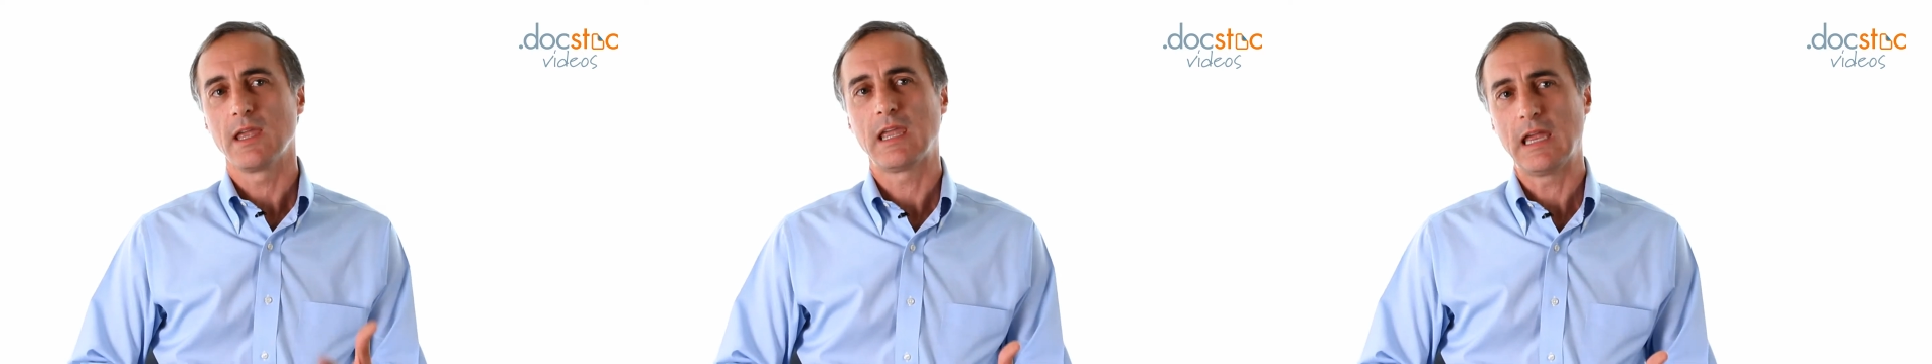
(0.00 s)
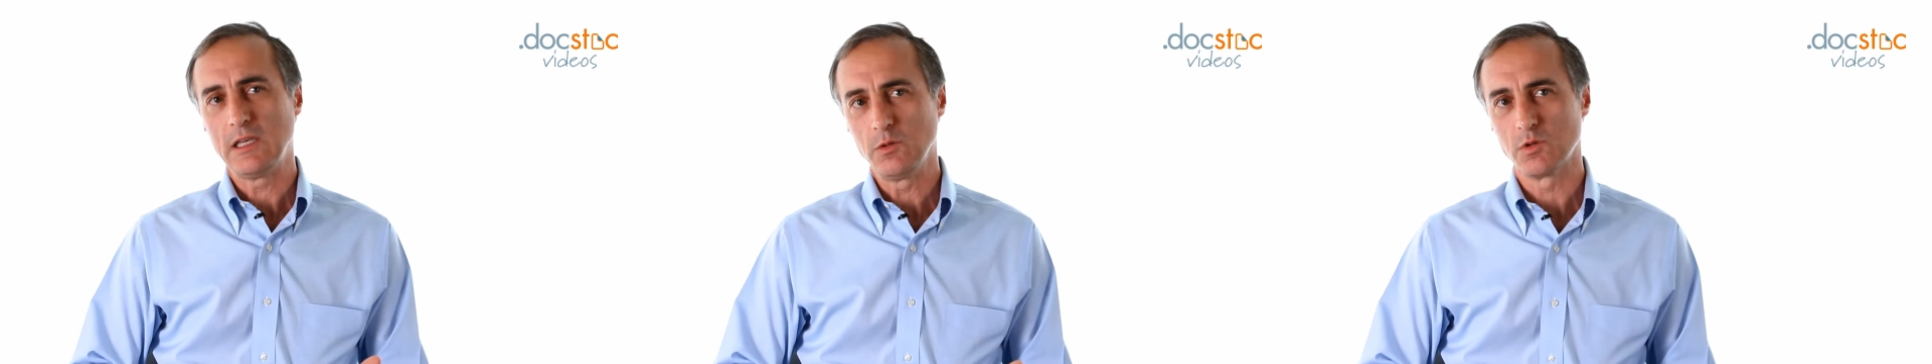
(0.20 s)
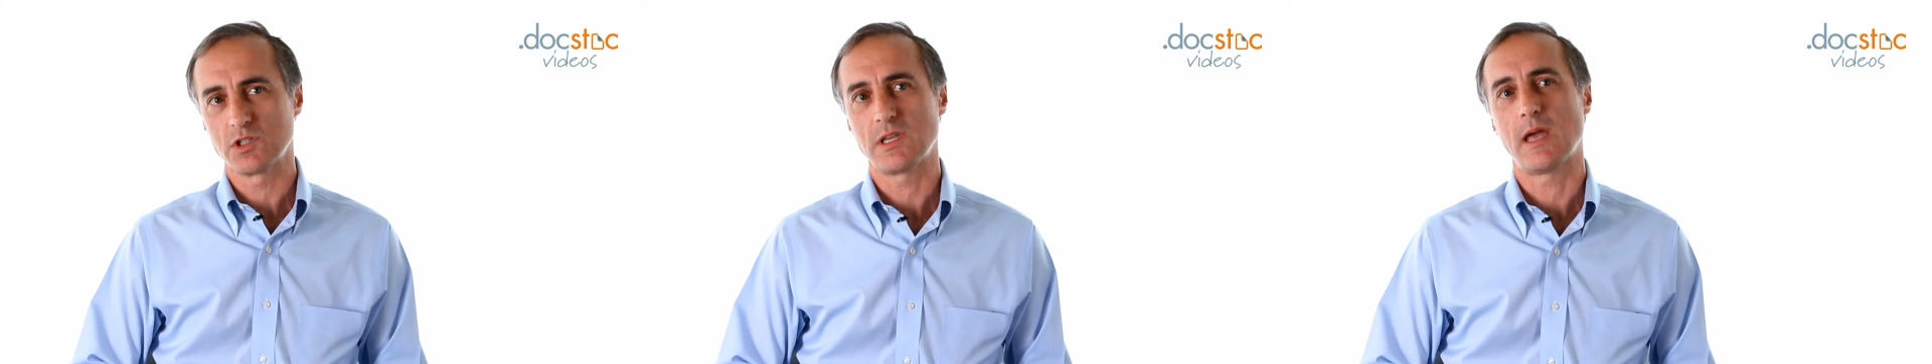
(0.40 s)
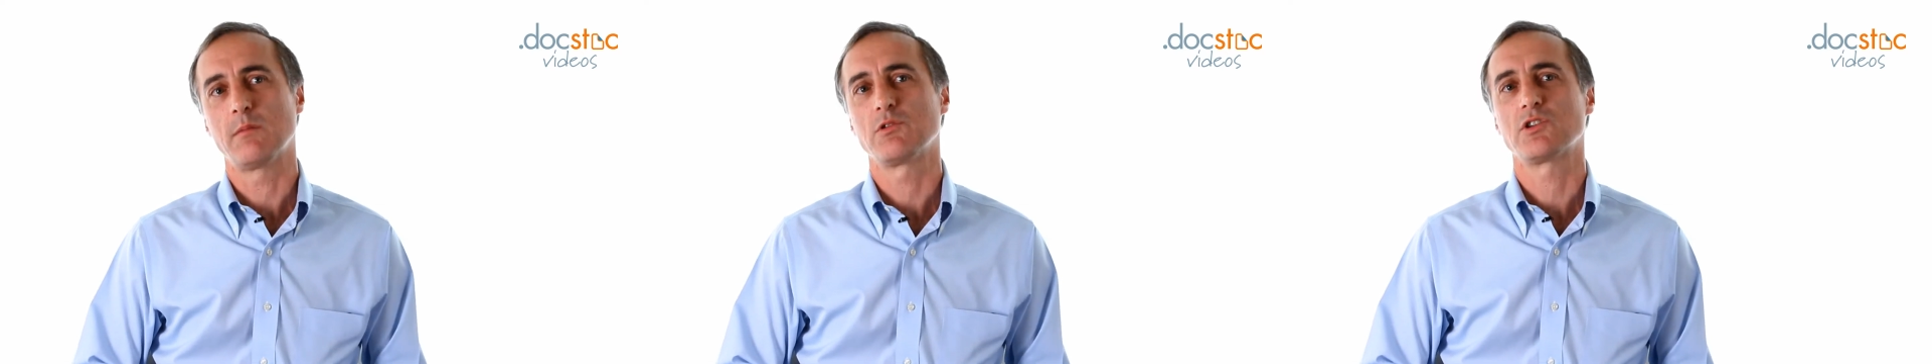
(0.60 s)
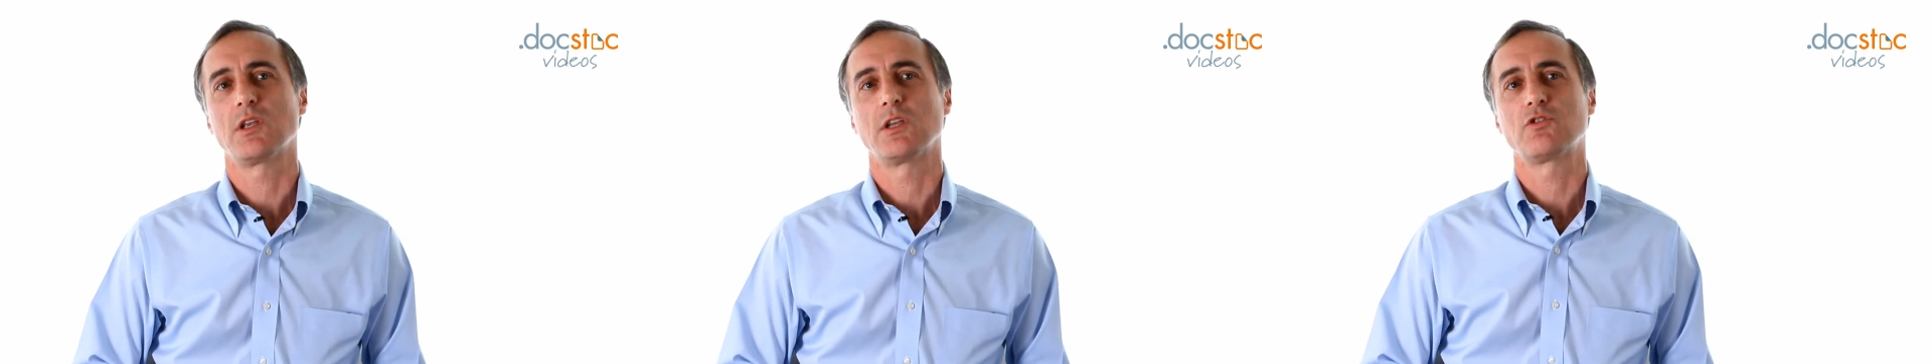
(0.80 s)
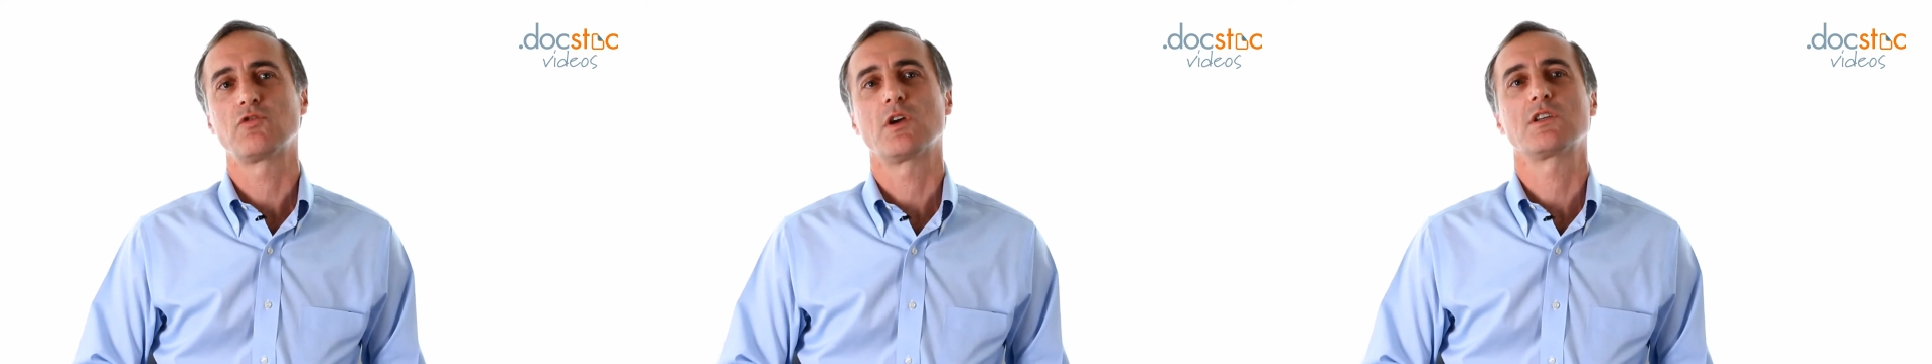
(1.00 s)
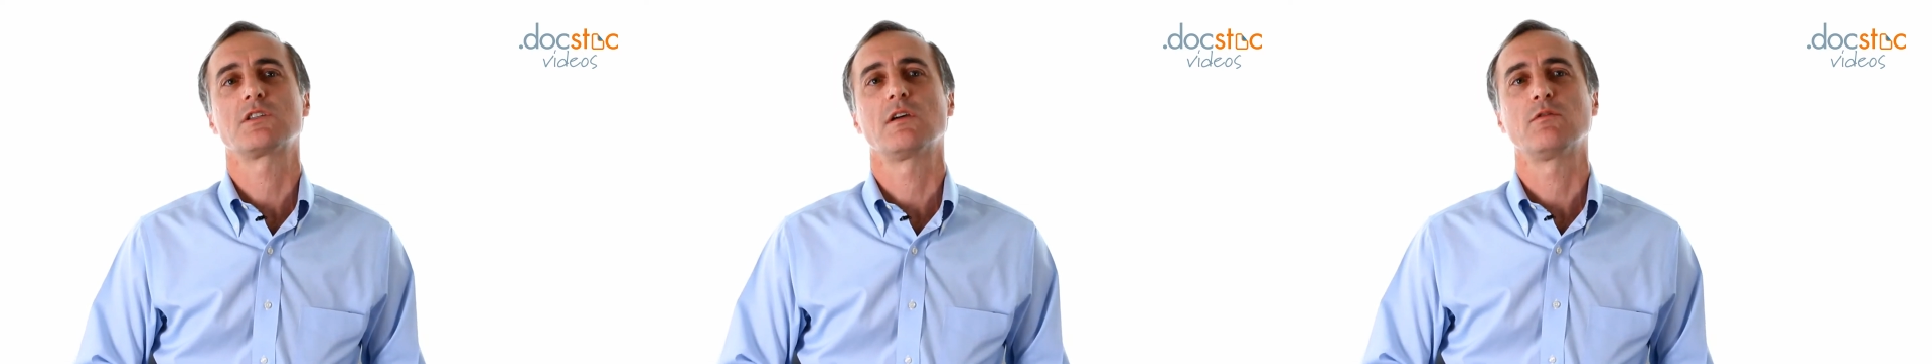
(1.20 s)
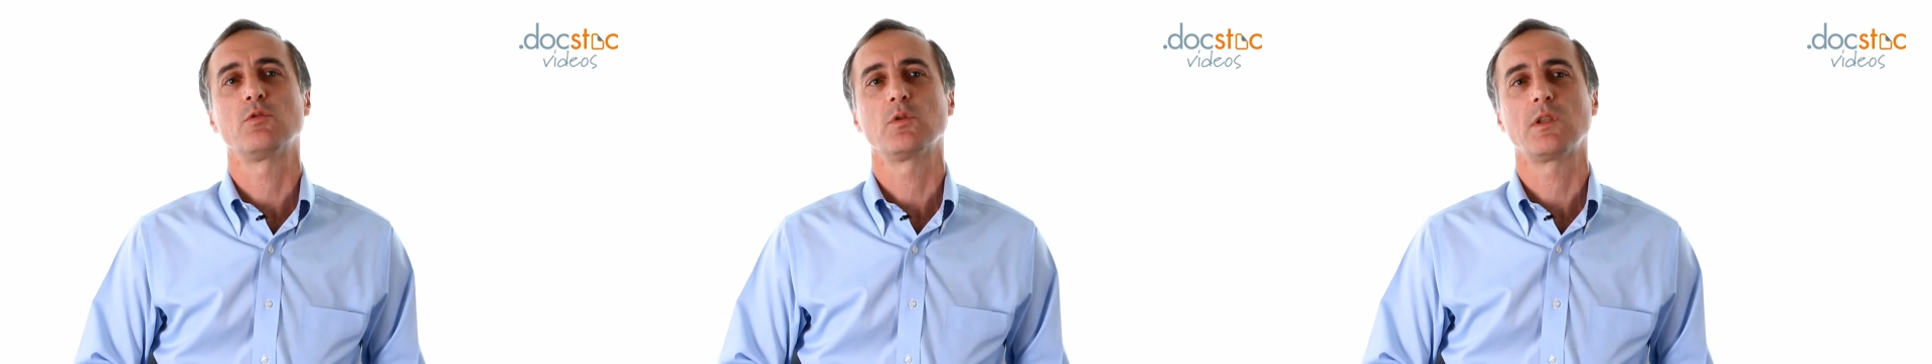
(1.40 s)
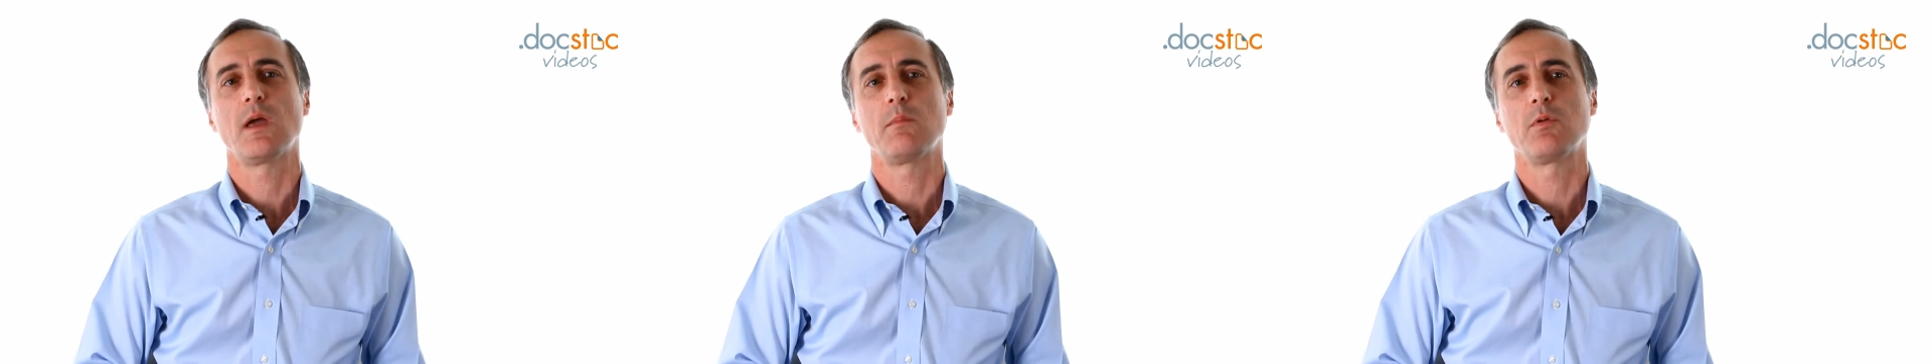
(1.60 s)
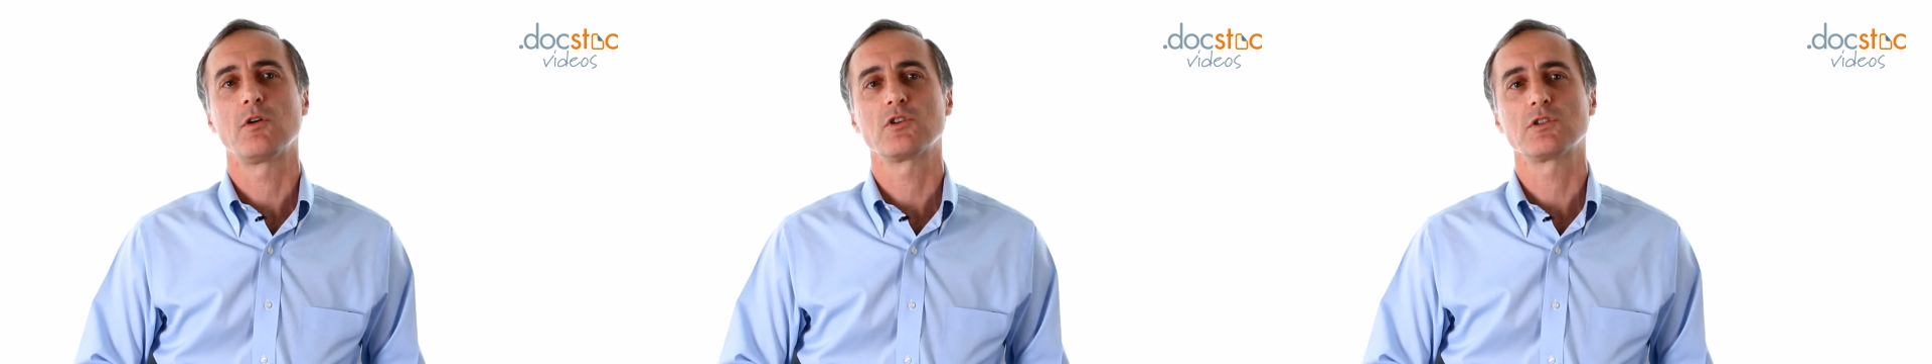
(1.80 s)
Can you establish that trust level with
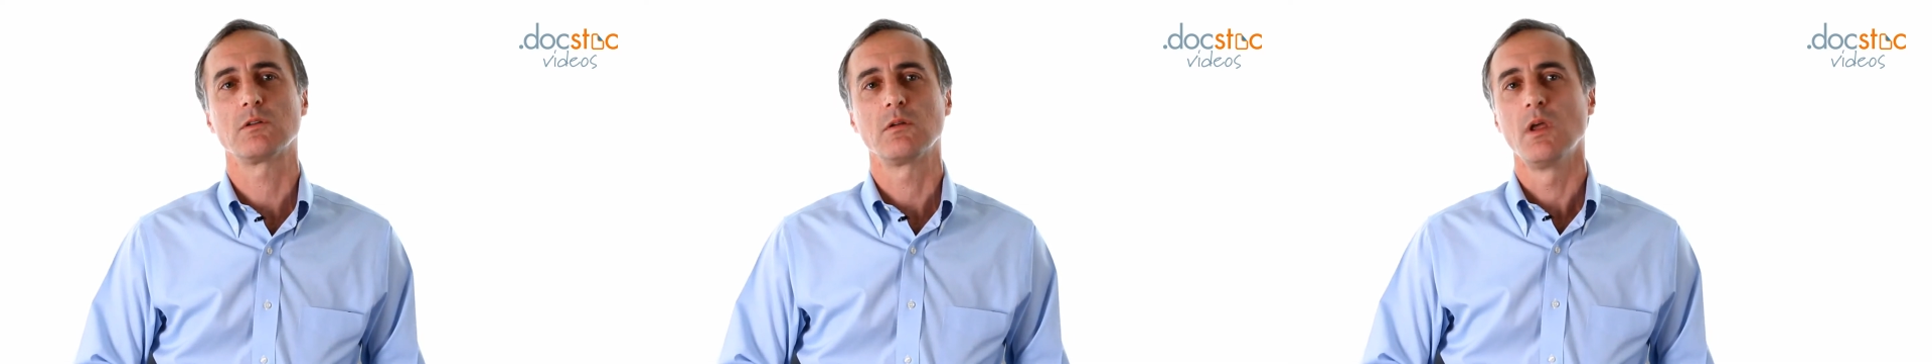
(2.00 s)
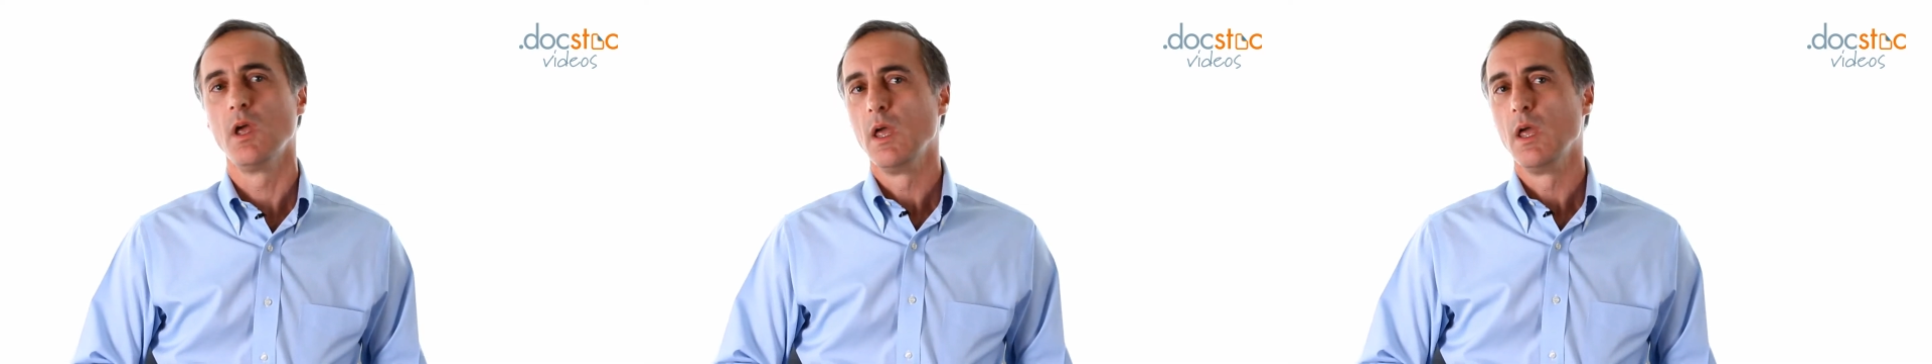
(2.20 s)
that person?